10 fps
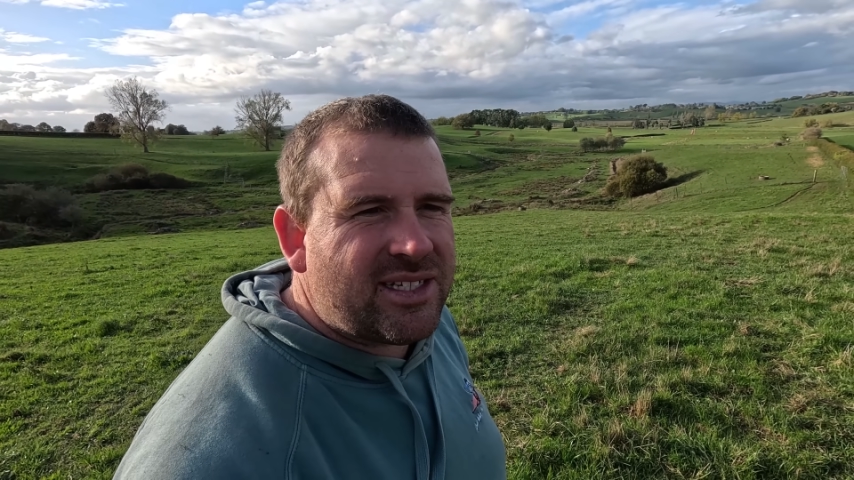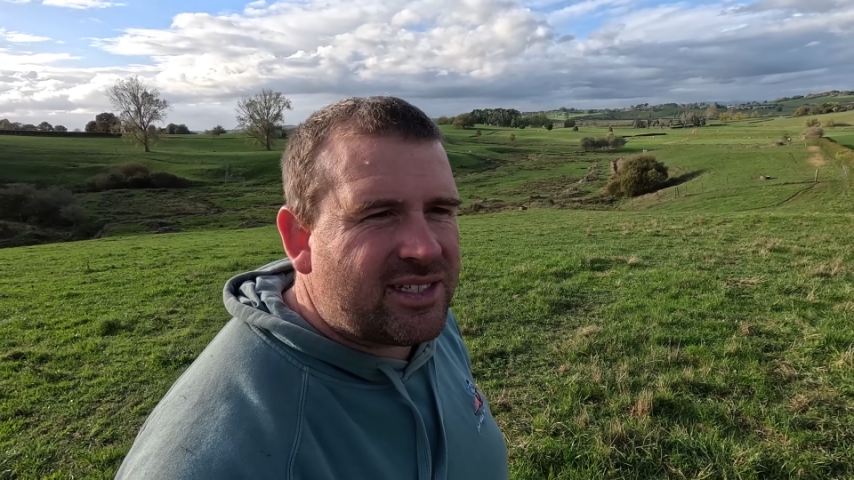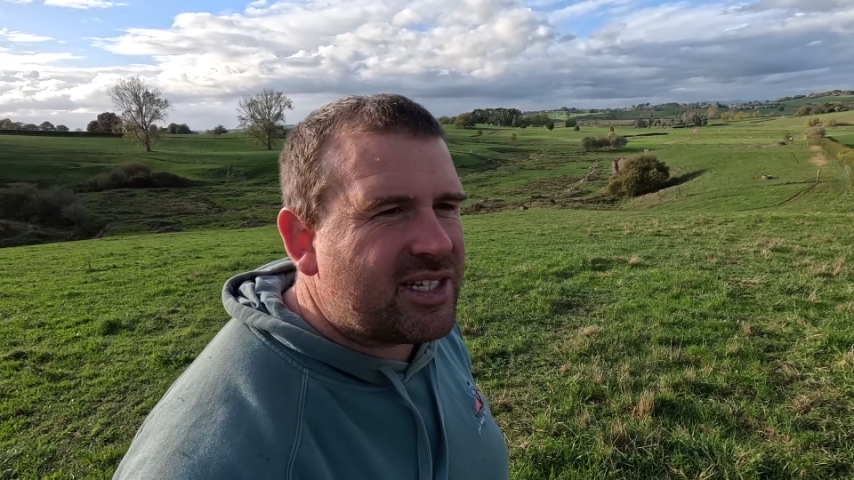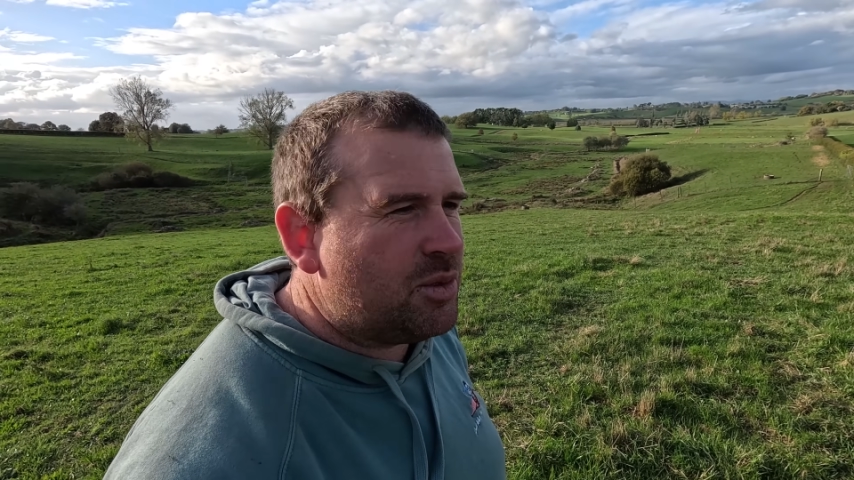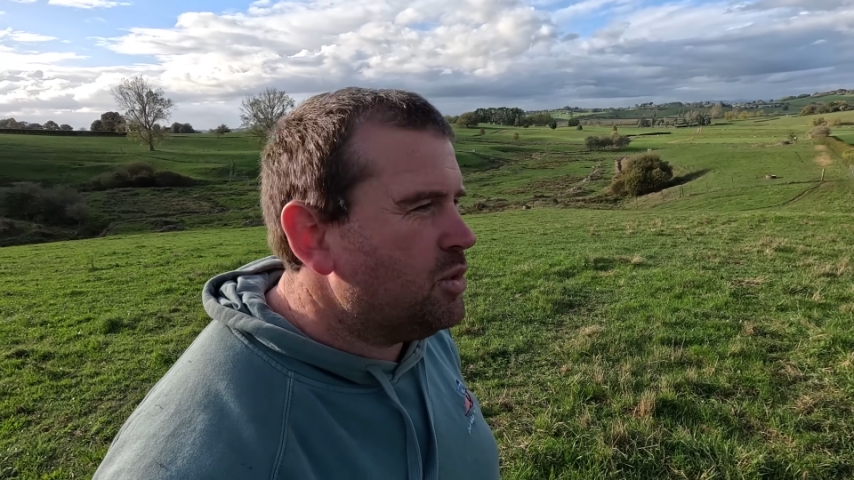
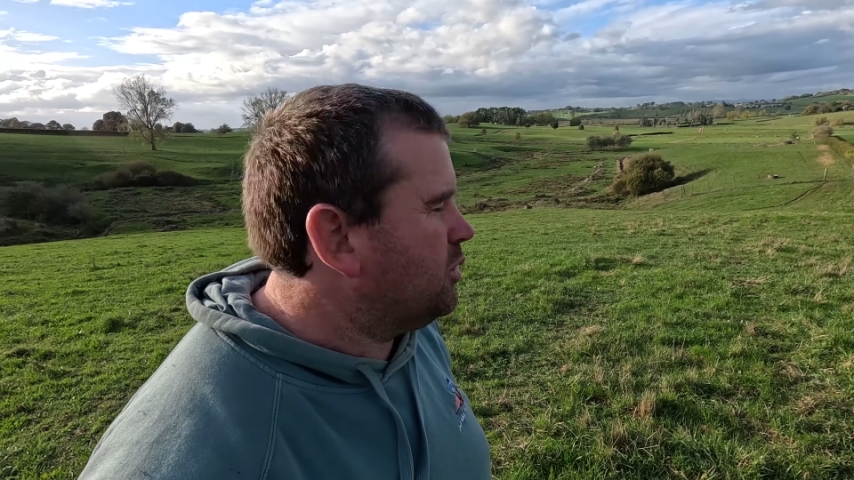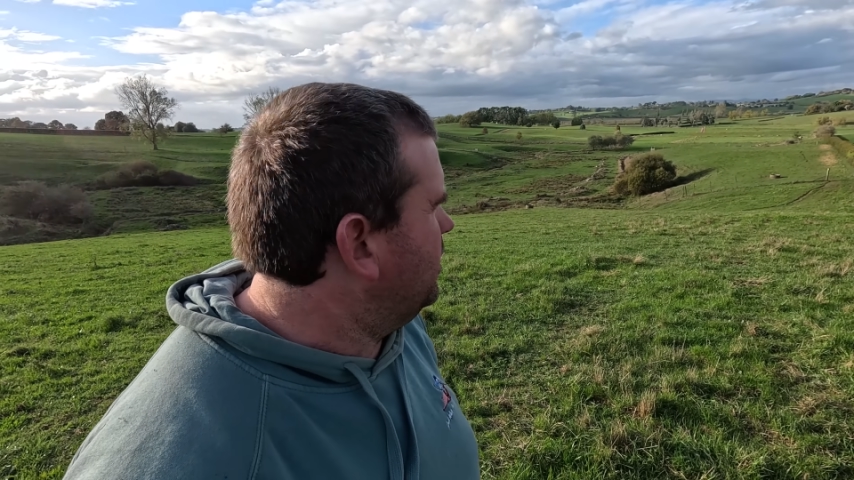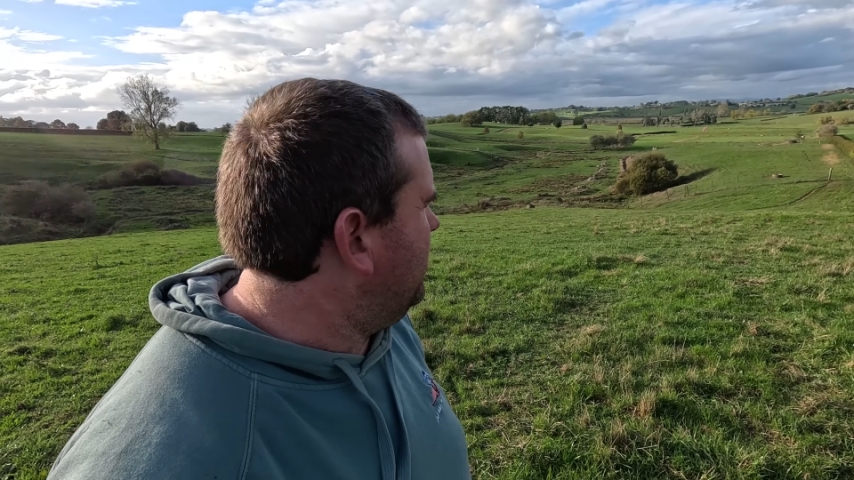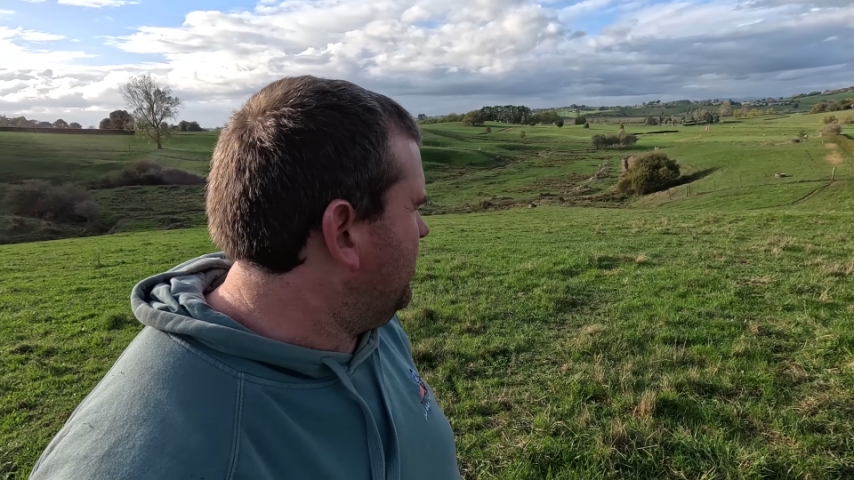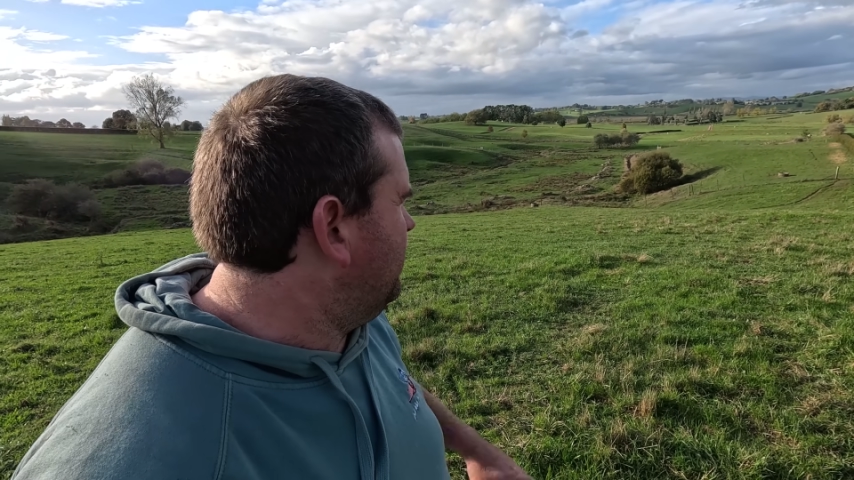it's going to work
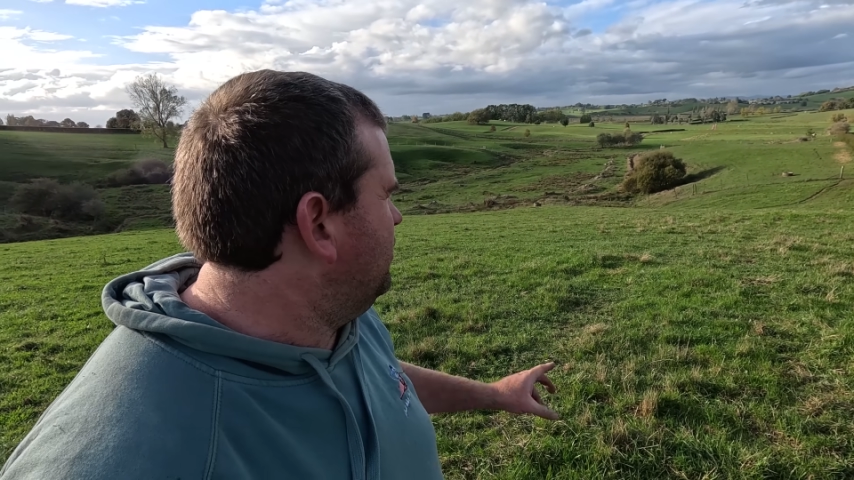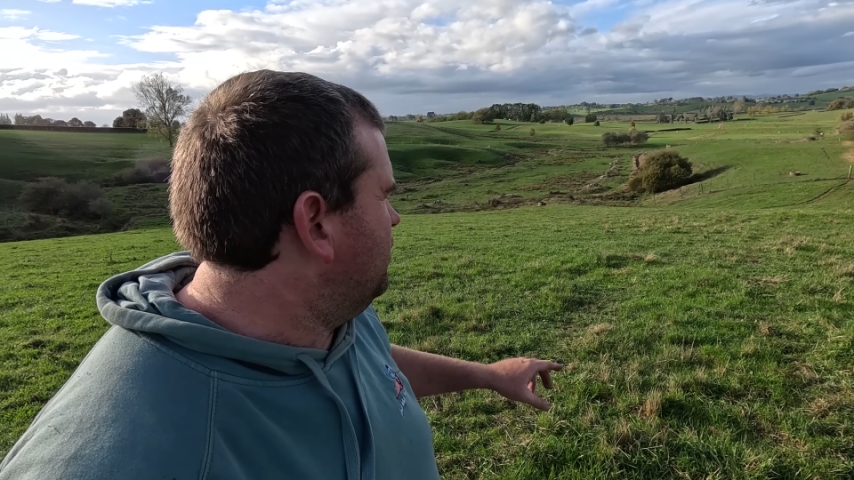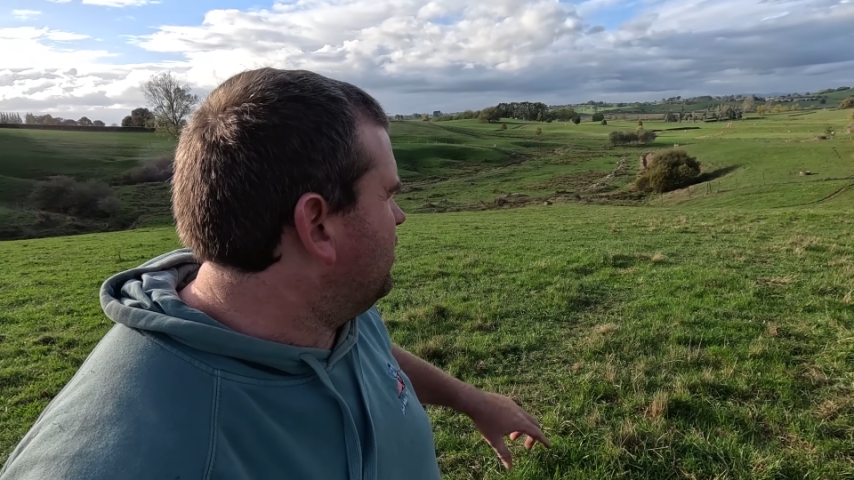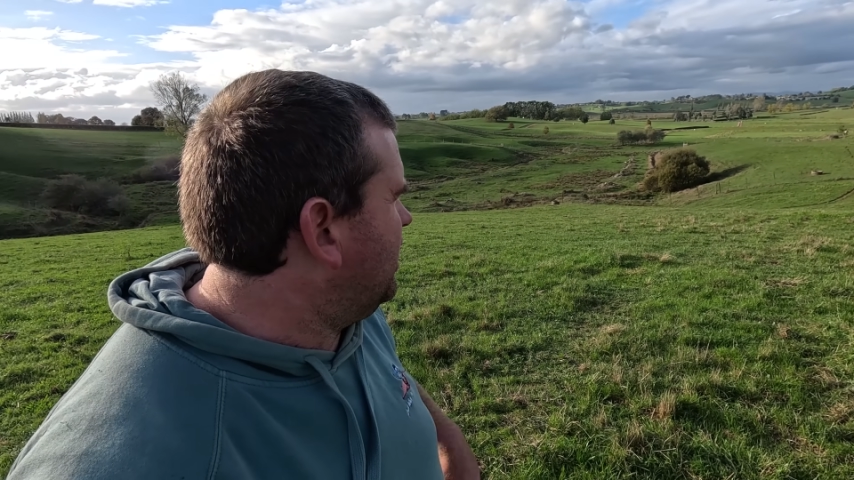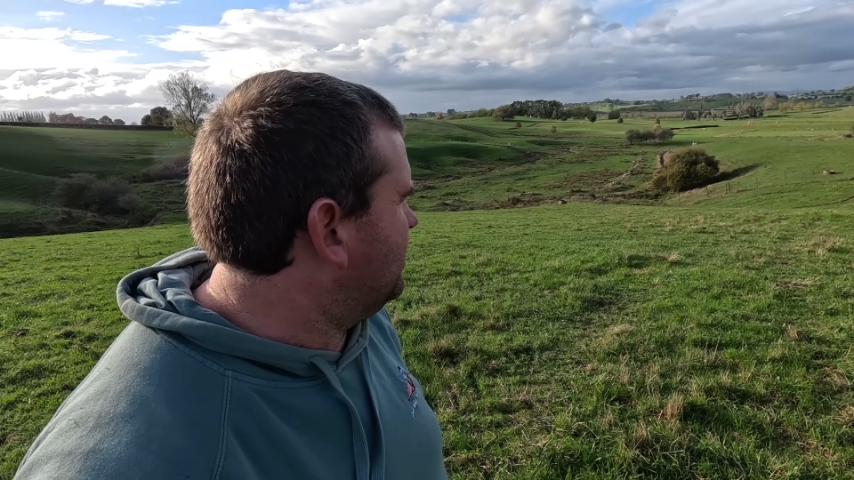well. Get a new
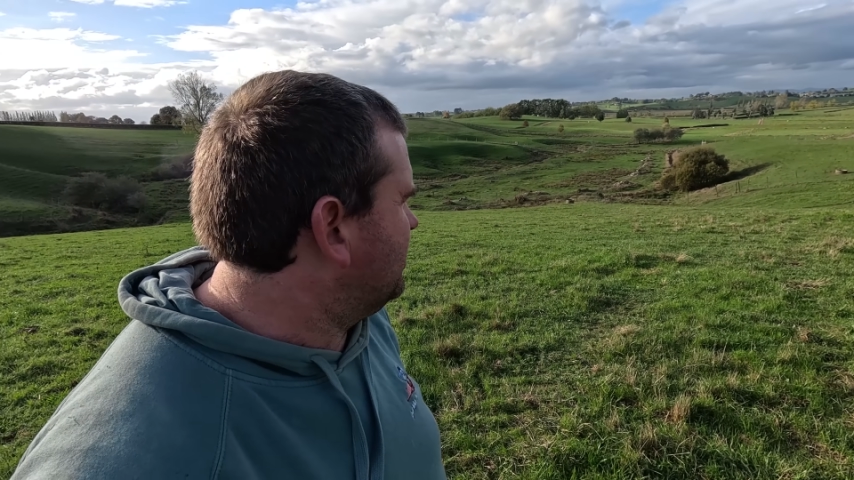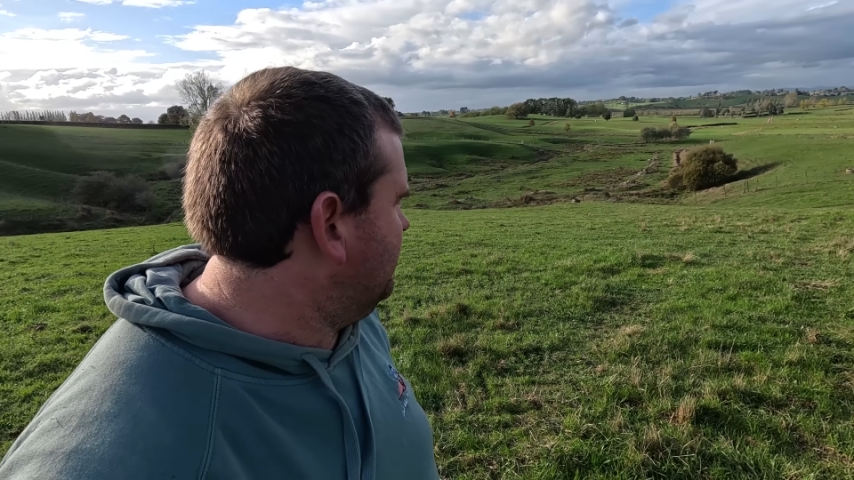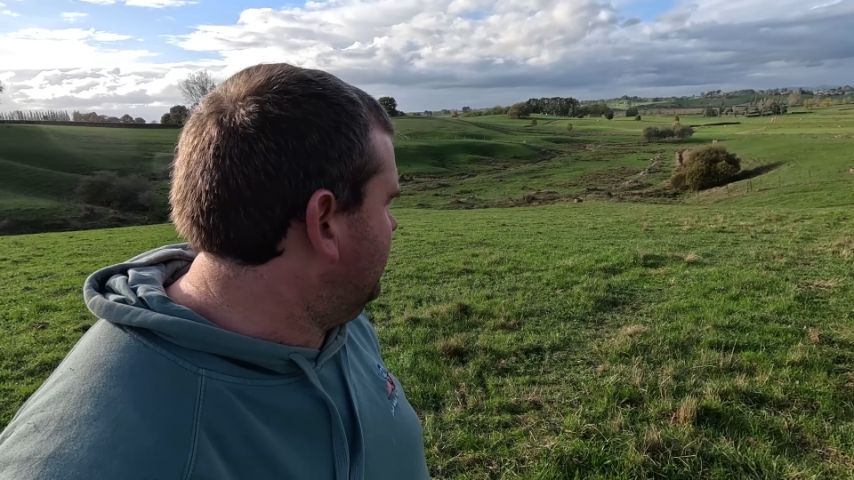grass in